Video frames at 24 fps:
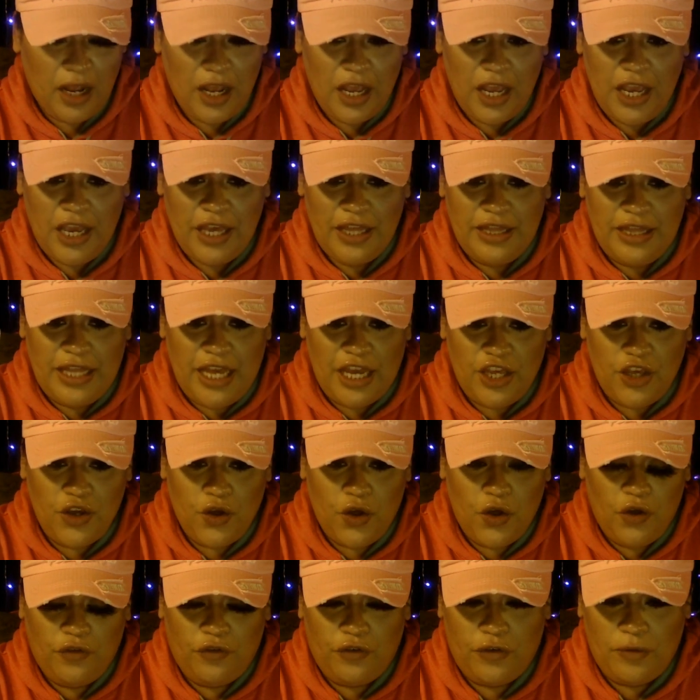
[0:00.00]
Then you
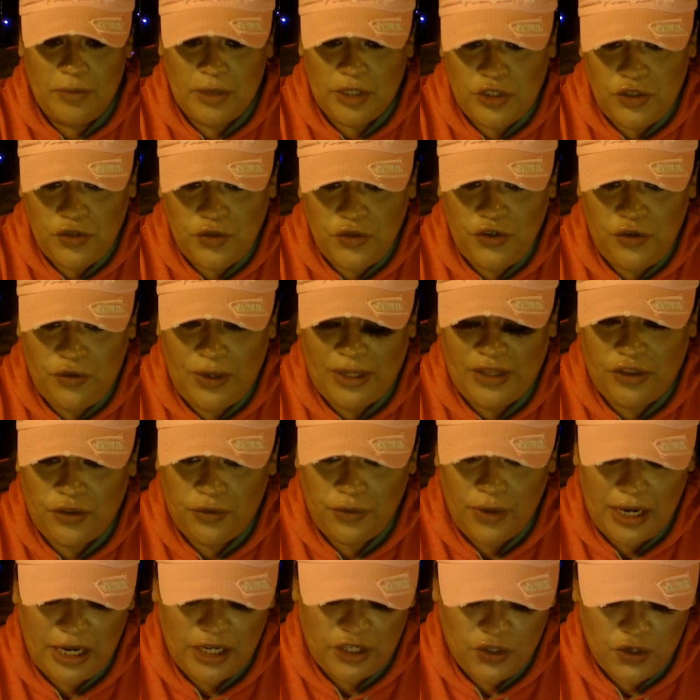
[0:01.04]
go from a two to a
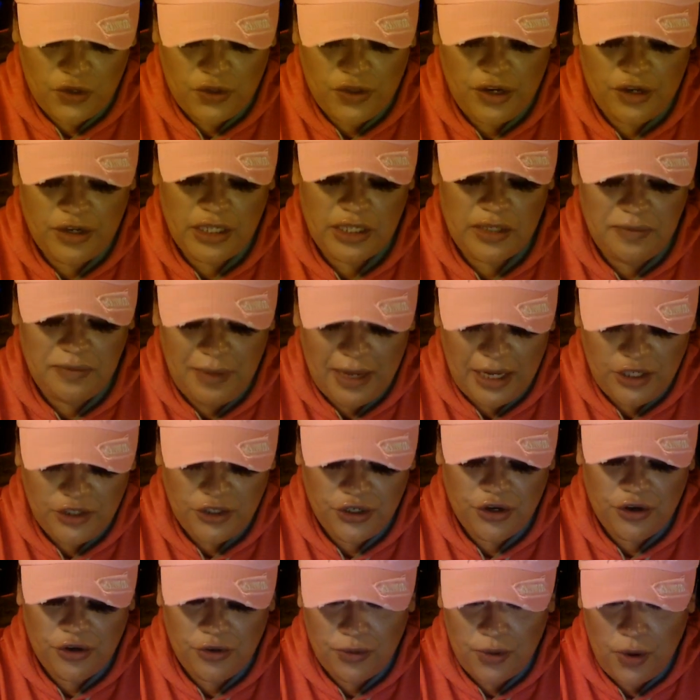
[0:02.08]
three. So there is major
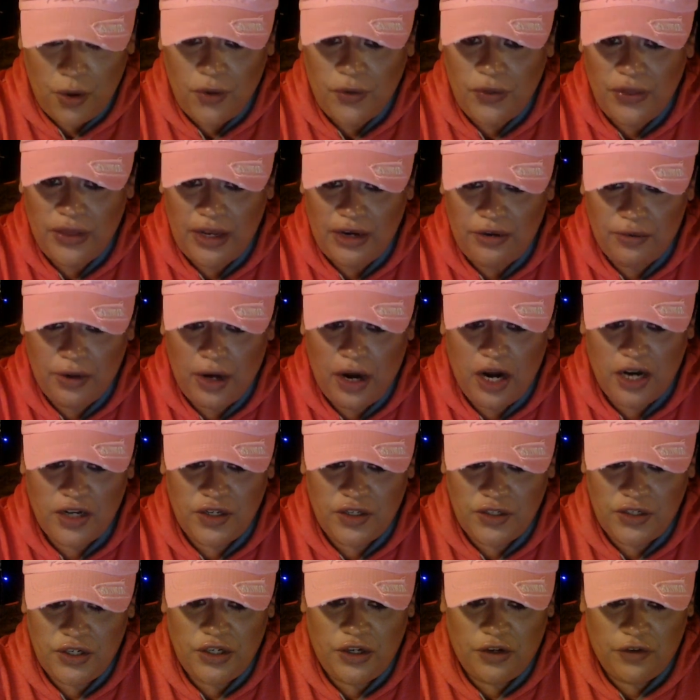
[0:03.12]
growth in regards
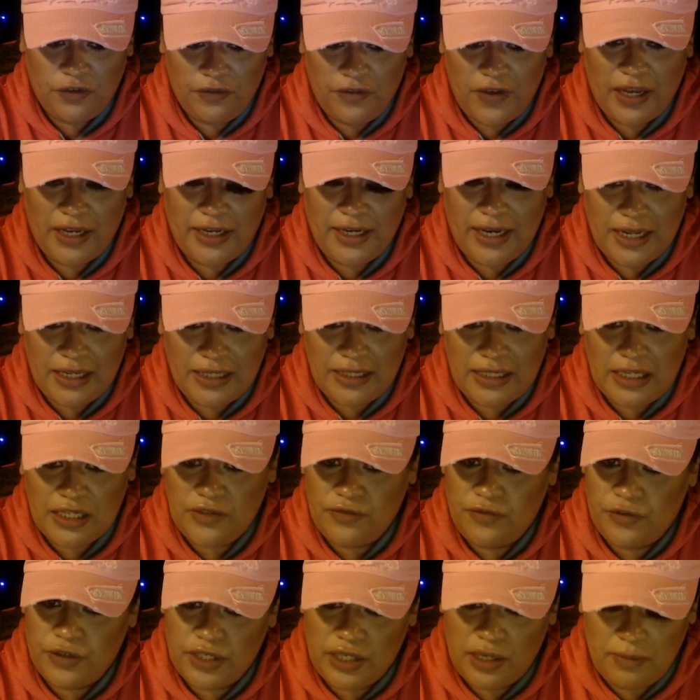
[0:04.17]
to your finances.
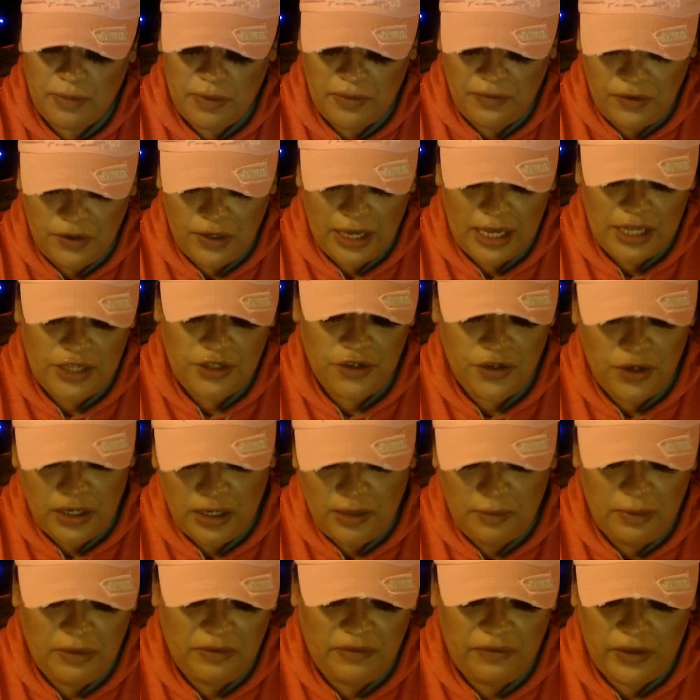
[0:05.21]
For some of you guys, you're going to
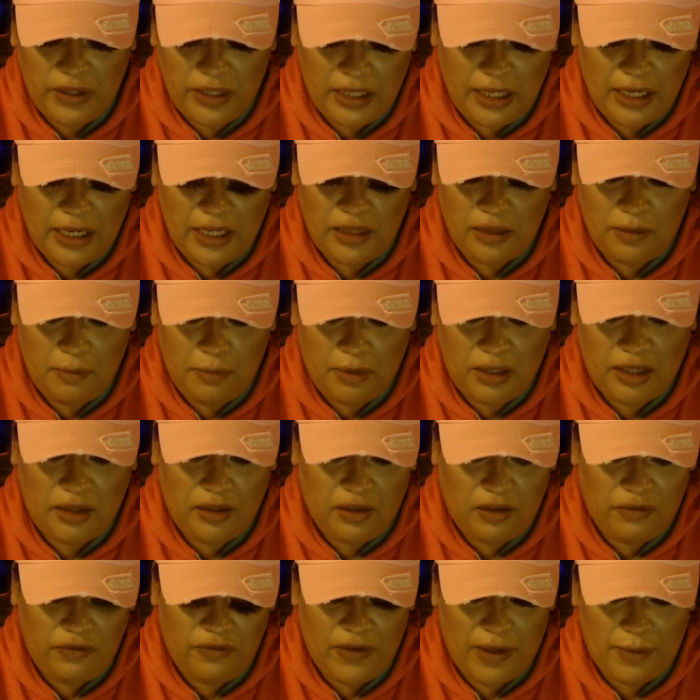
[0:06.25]
be feeling in the month
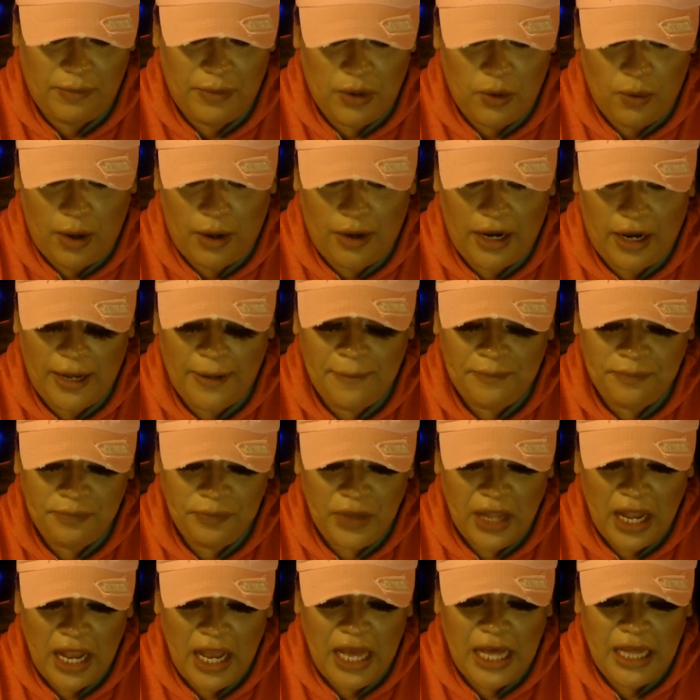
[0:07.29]
of February
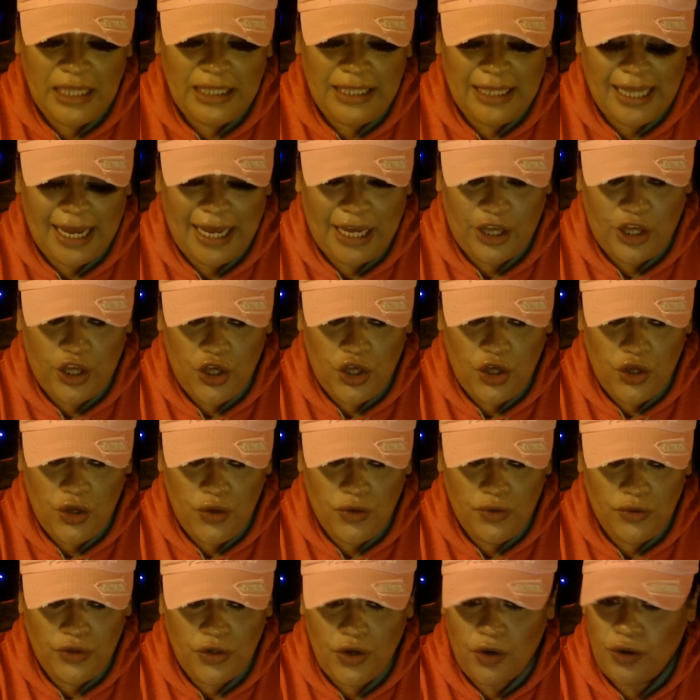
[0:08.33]
like you
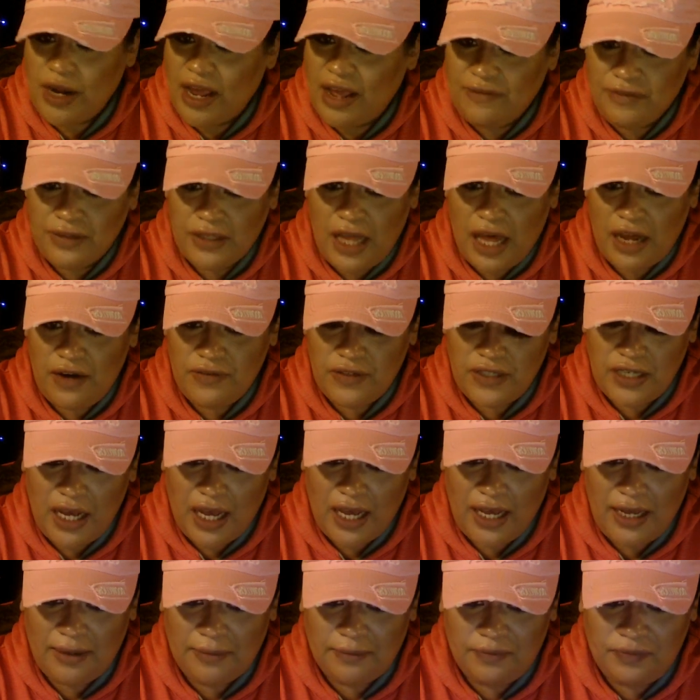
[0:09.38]
don't have a lot of
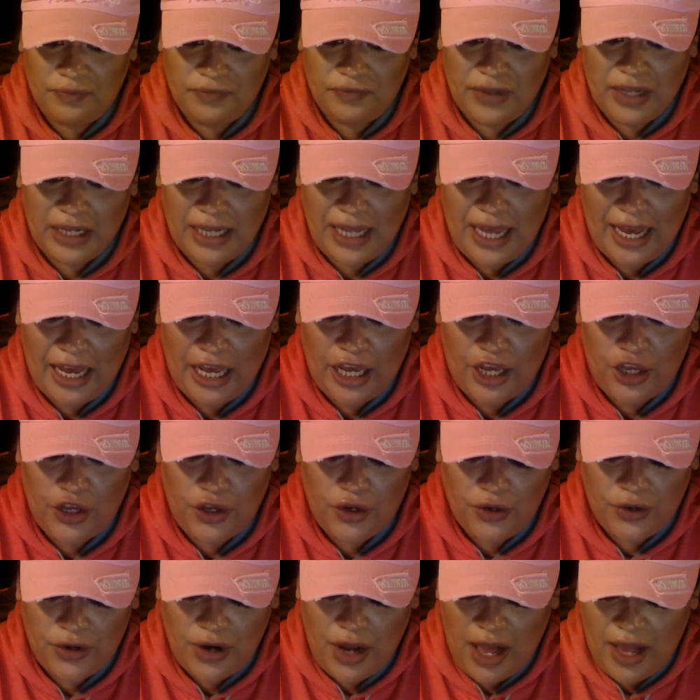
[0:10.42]
time. Like
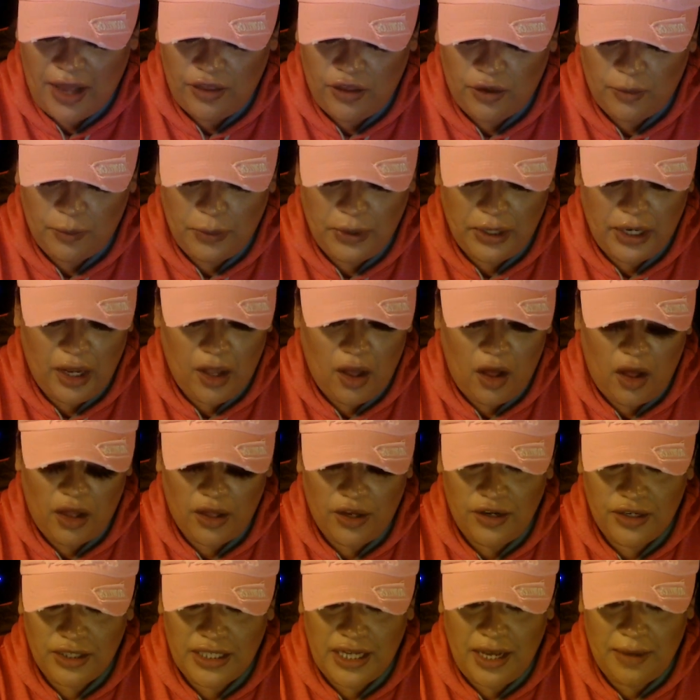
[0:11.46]
you're either putting all
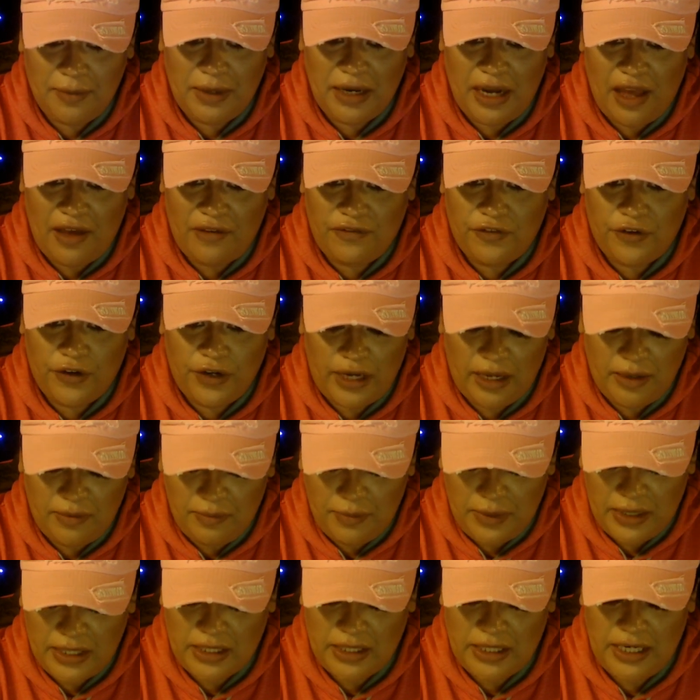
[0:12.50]
your time and effort in
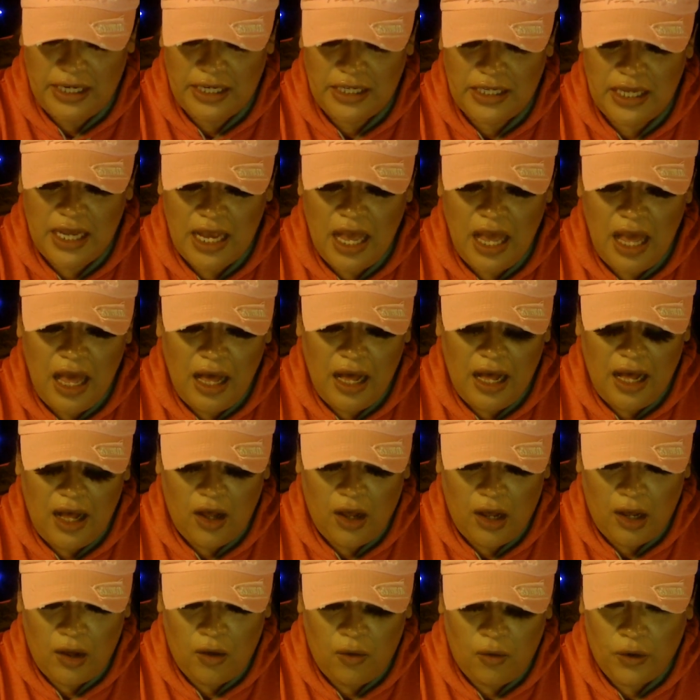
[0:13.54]
business,
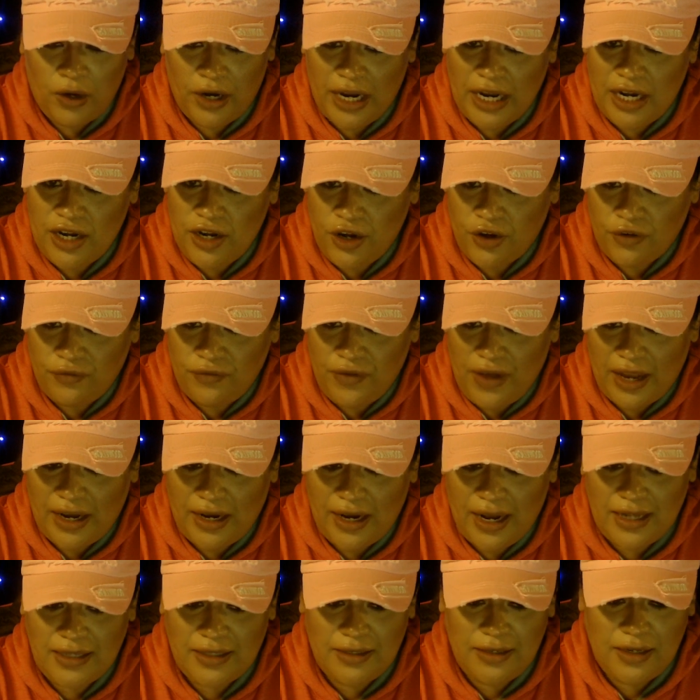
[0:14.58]
Uh, or in your
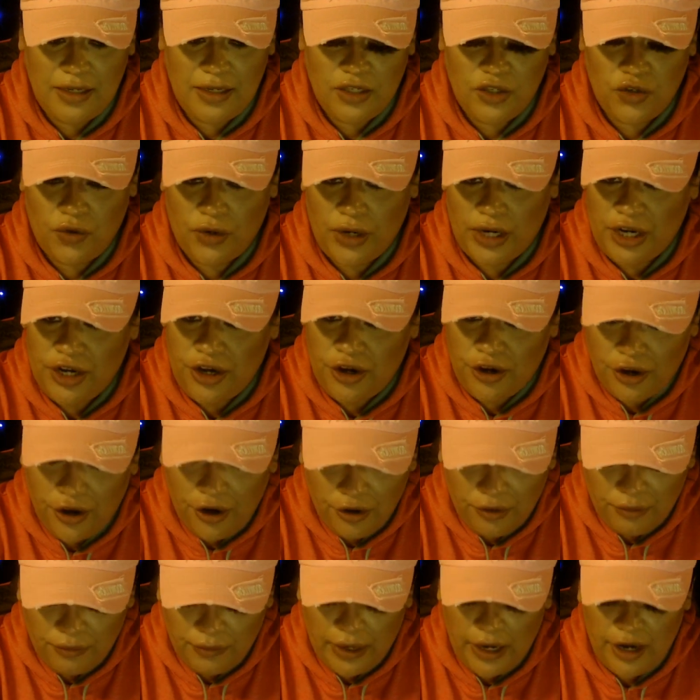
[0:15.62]
finances or in your
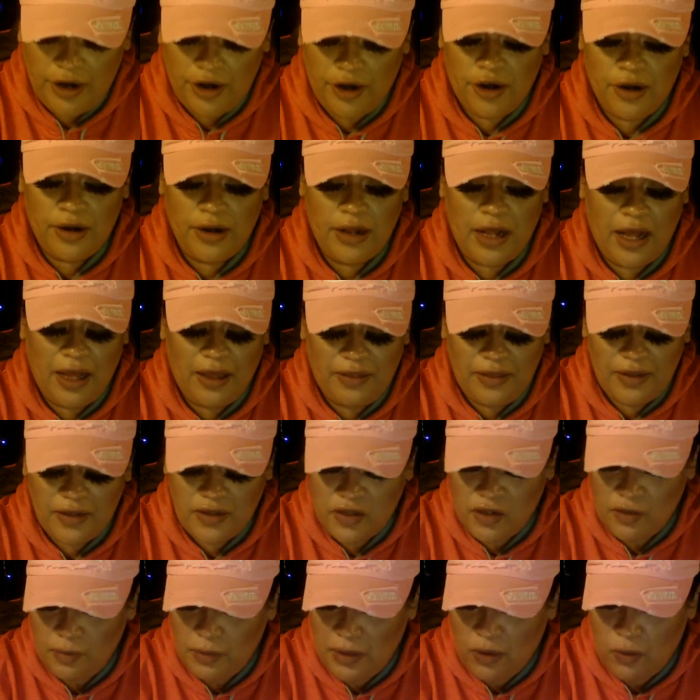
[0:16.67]
career. Uh, this
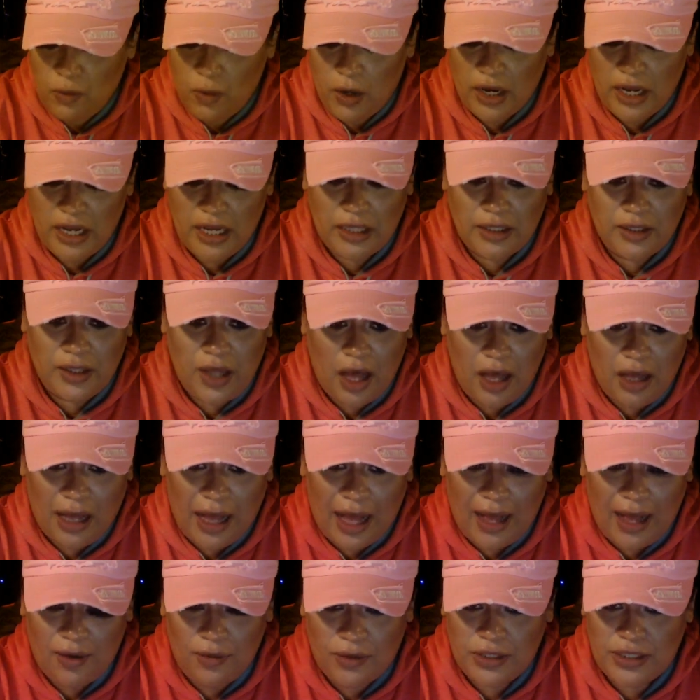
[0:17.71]
could be working long
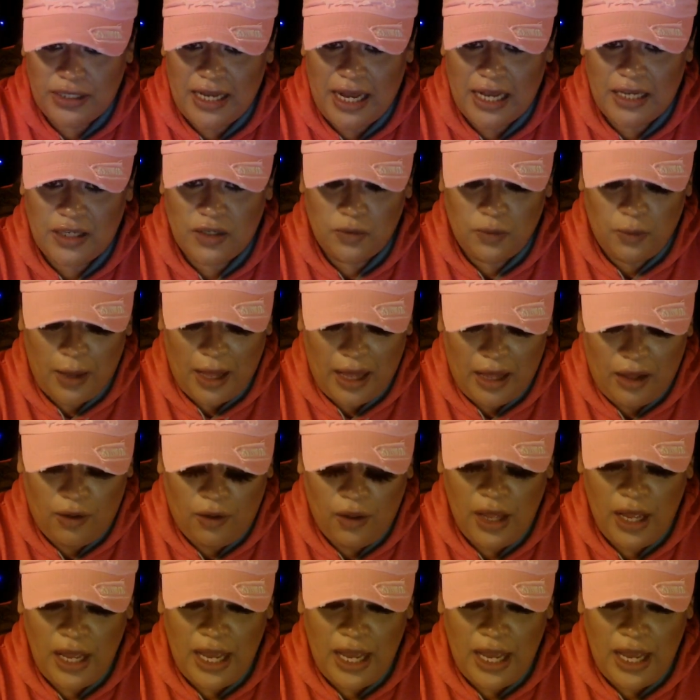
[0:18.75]
hours as well.